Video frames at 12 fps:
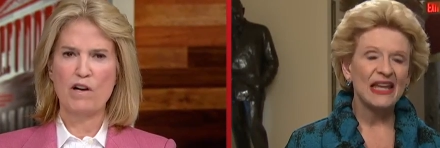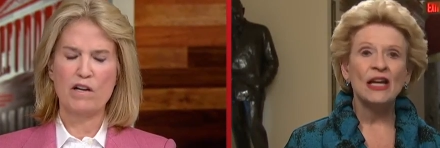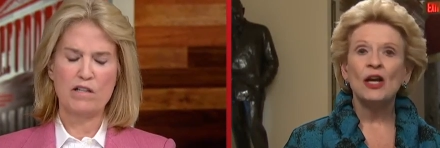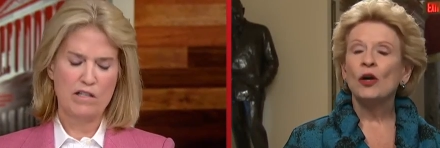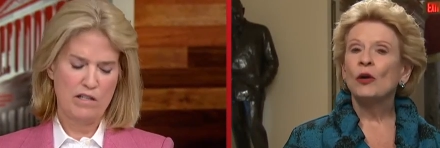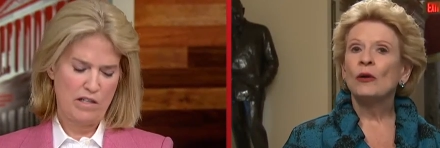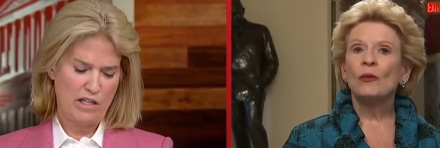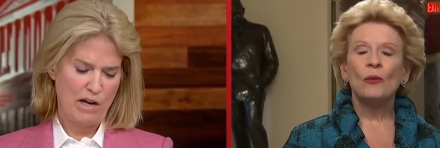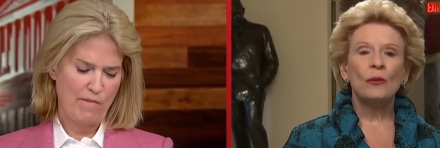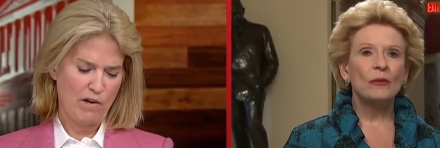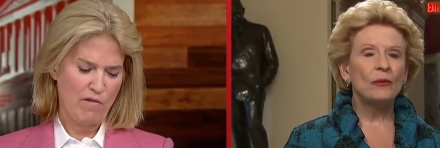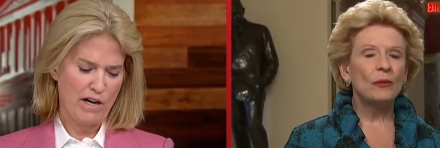Speaker 1: uh,
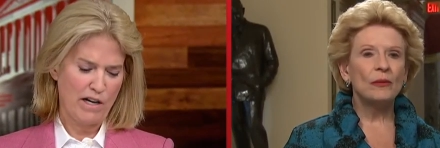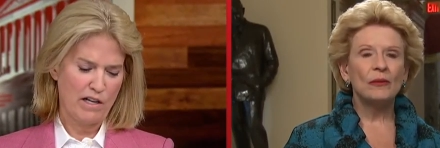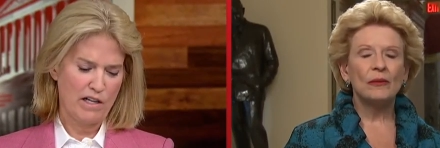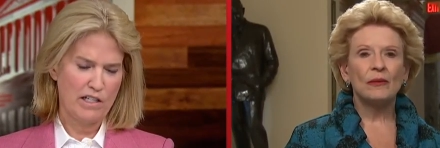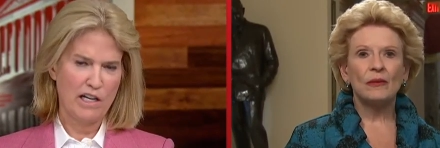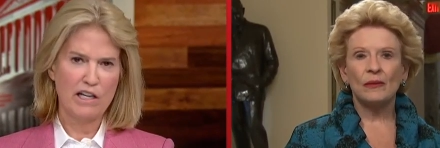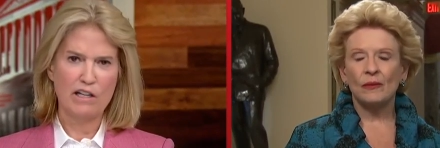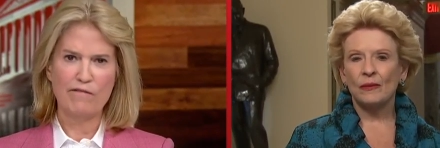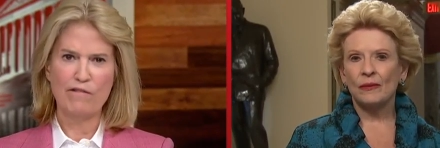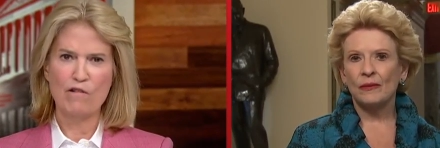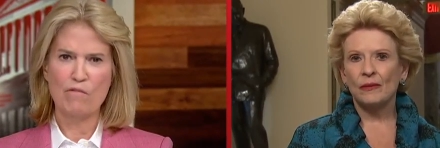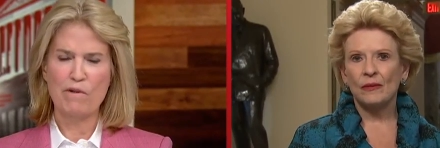Democratic taking the
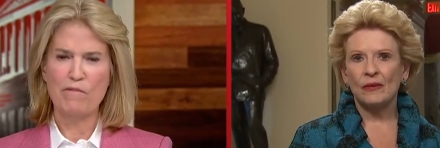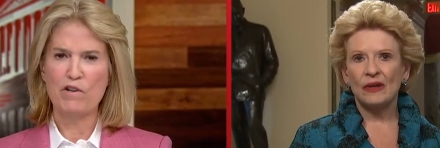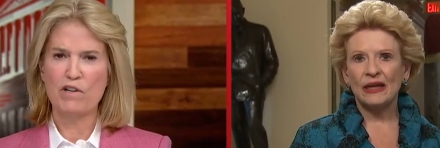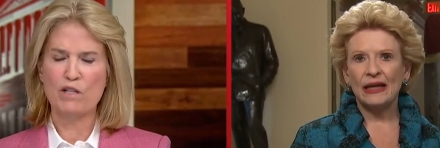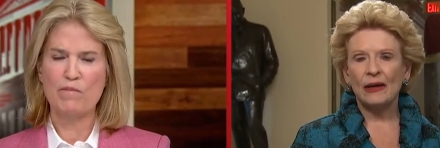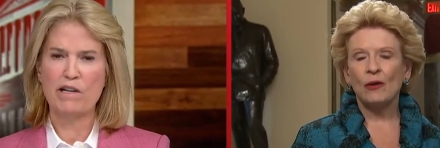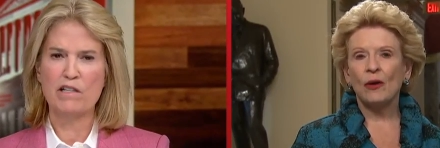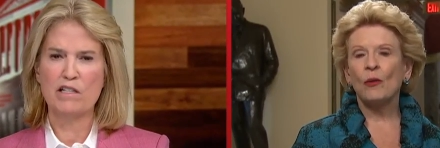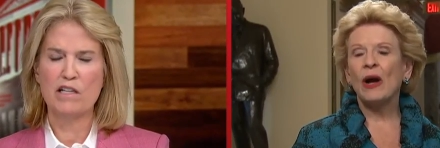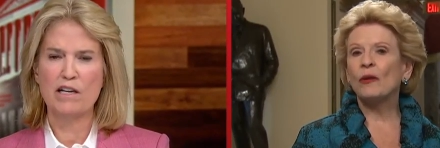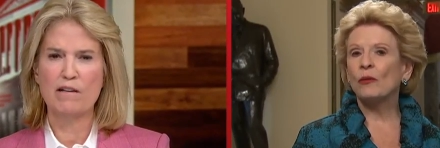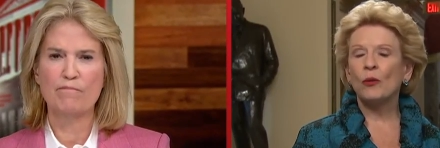floor? When would you expect it
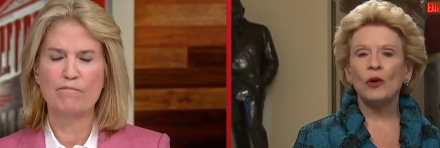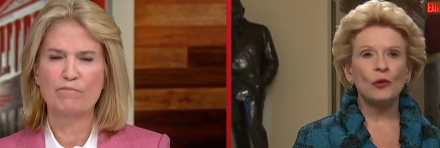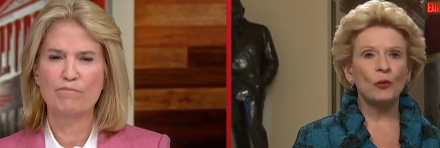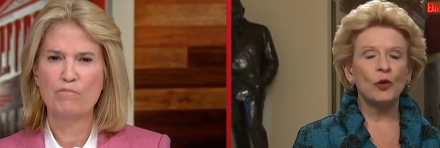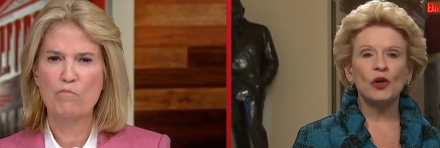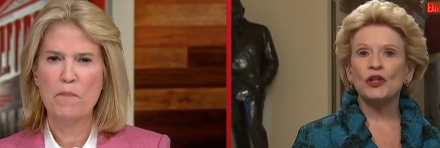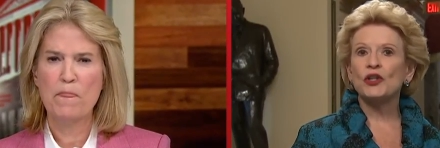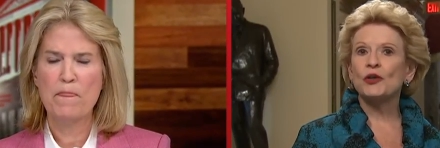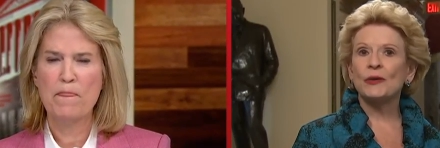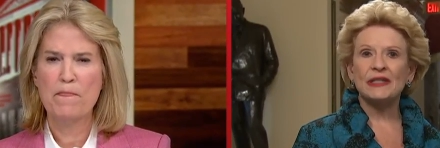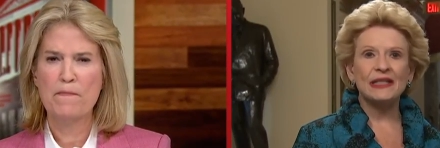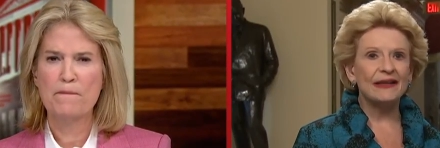well, to end? Well,
Speaker 2: we're, we're going to
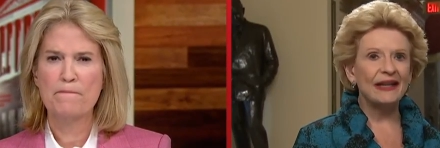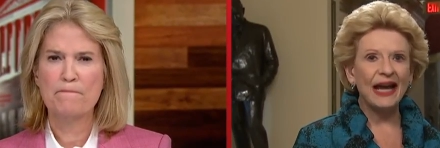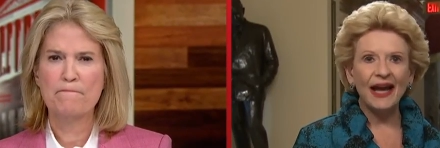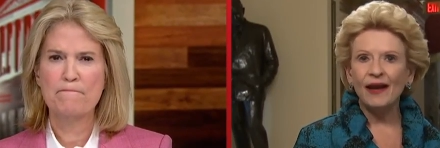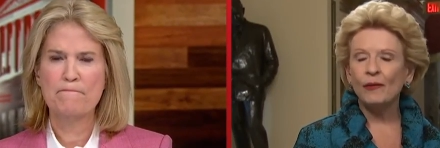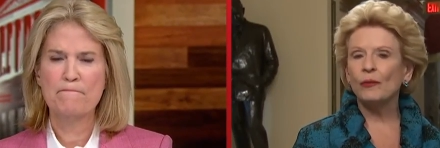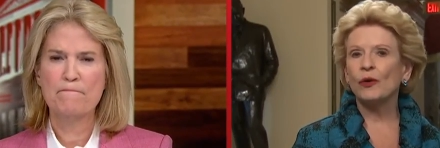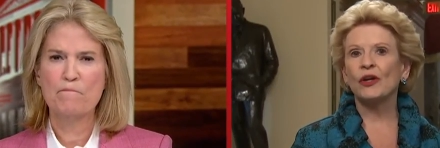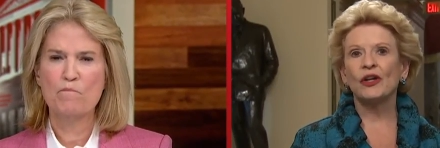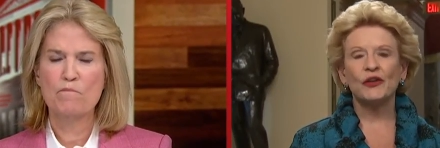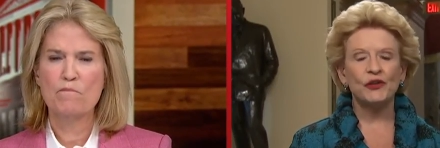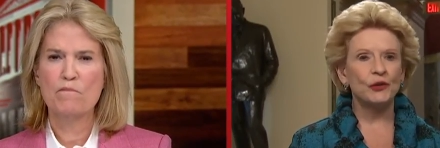do it today. We're
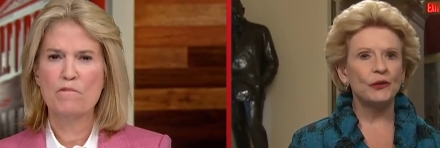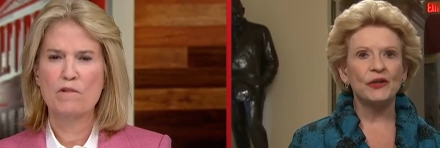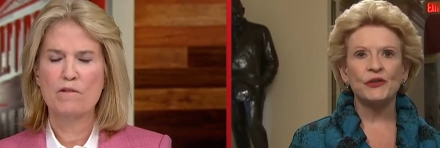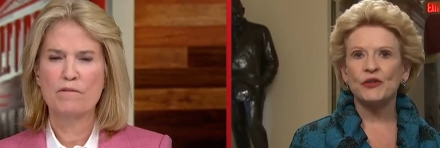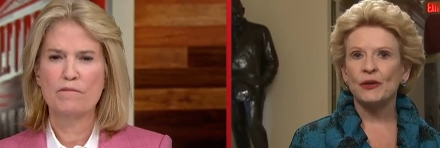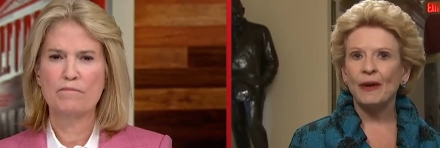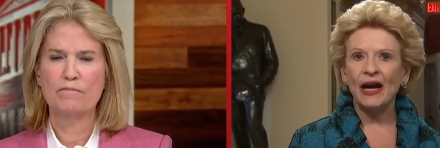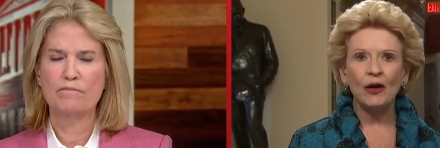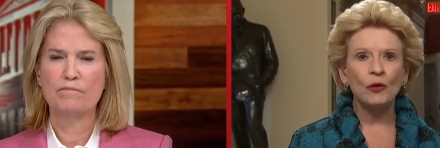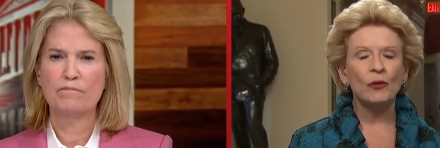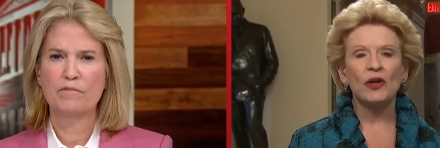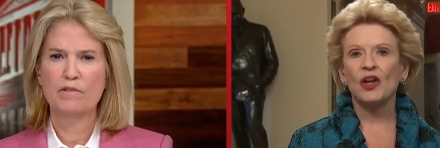going to do it
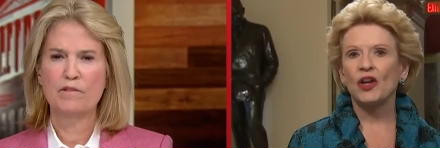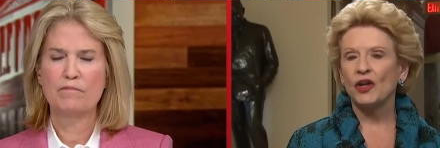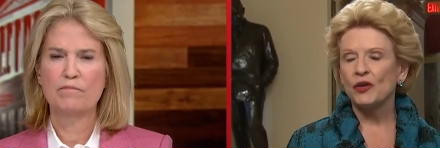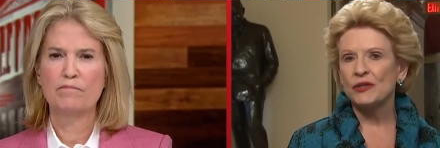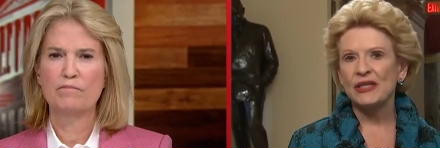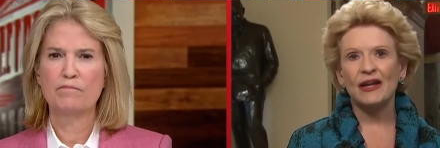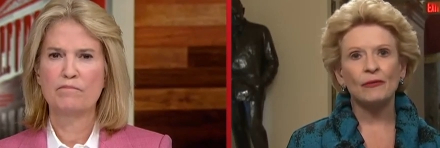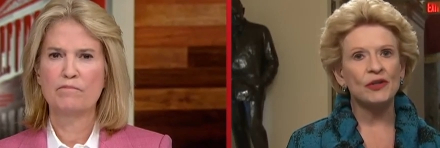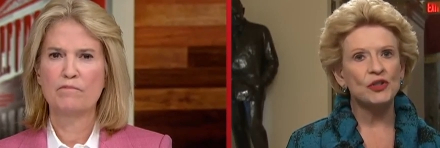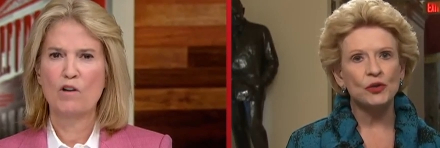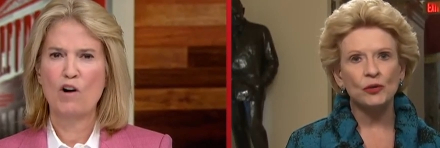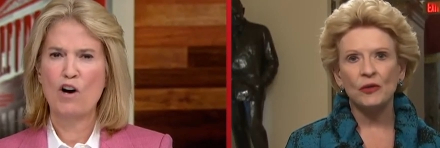tomorrow. We're going to use
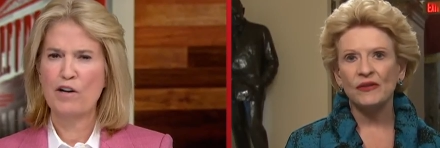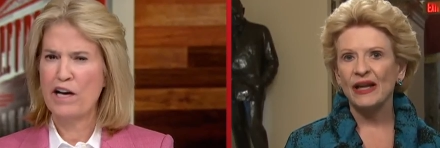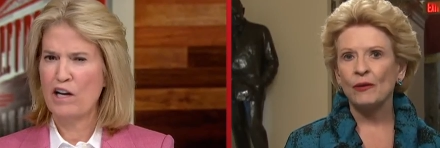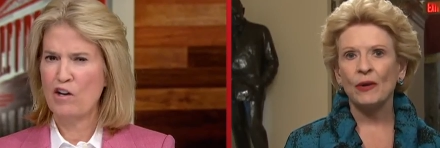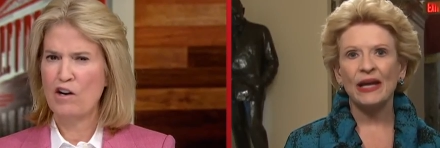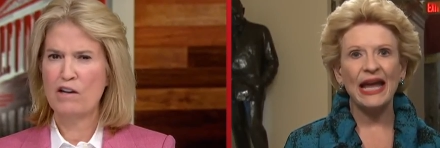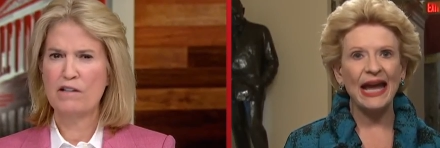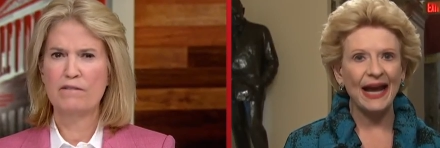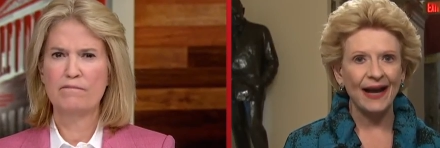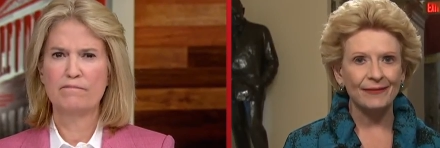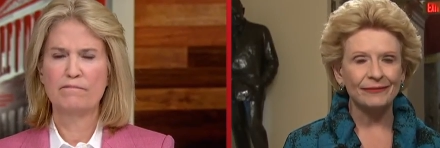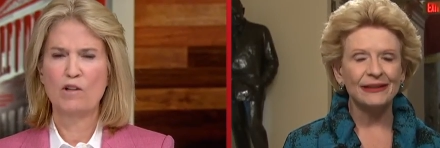every tool that long? we
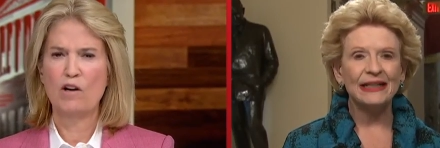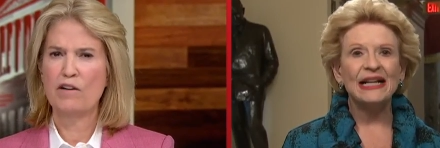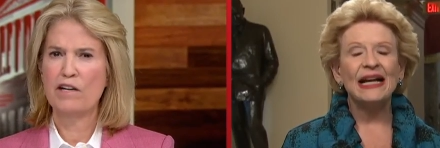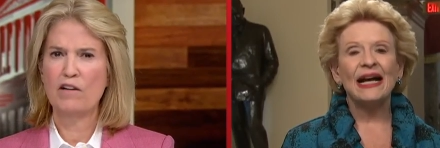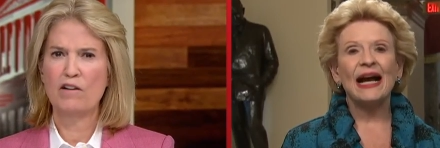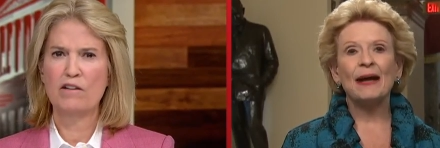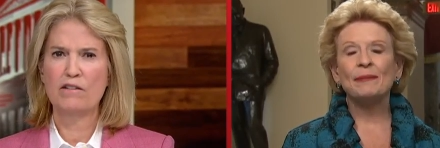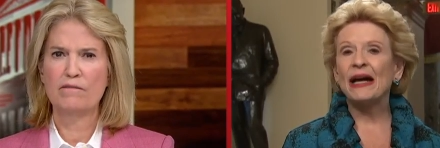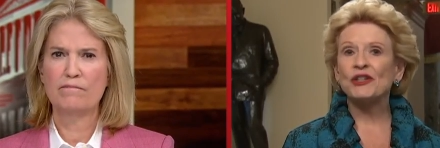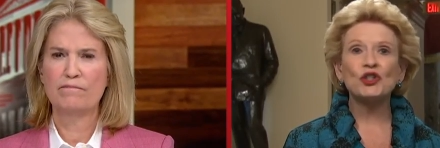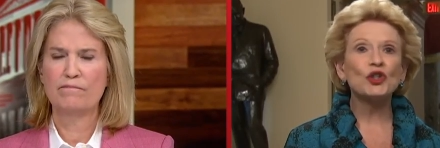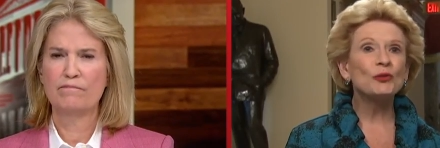have. All night long? I'm
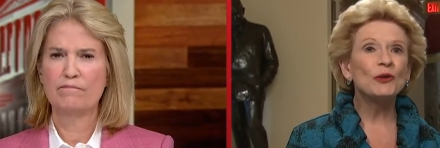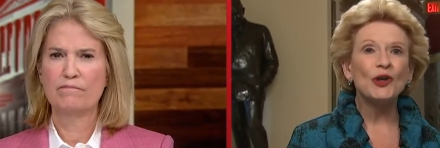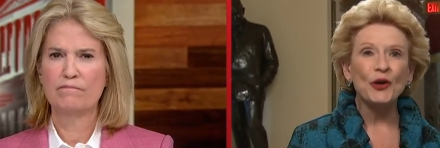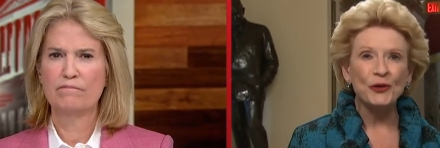not sure we'll